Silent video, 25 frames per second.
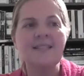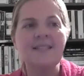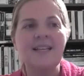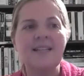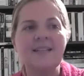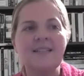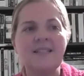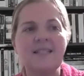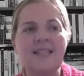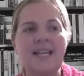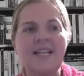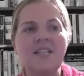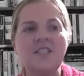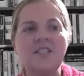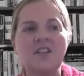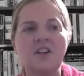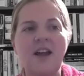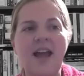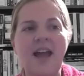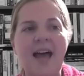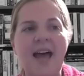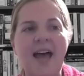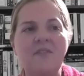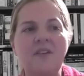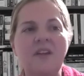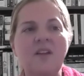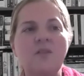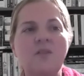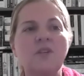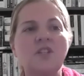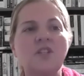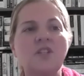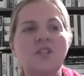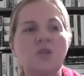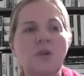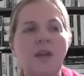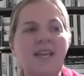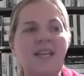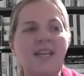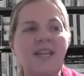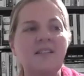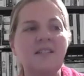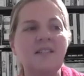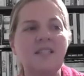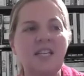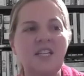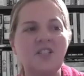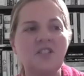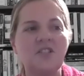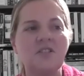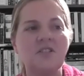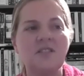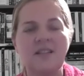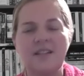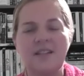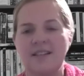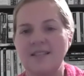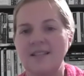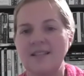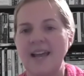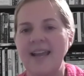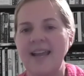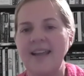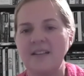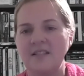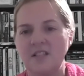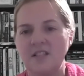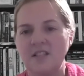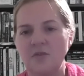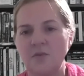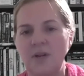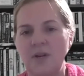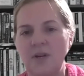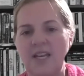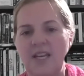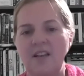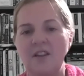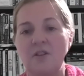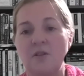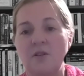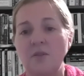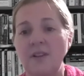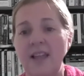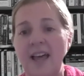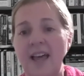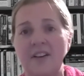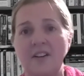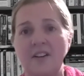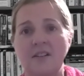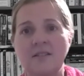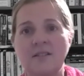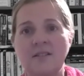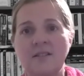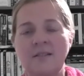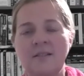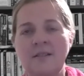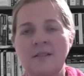that states are having with training teachers in the science of reading through letters.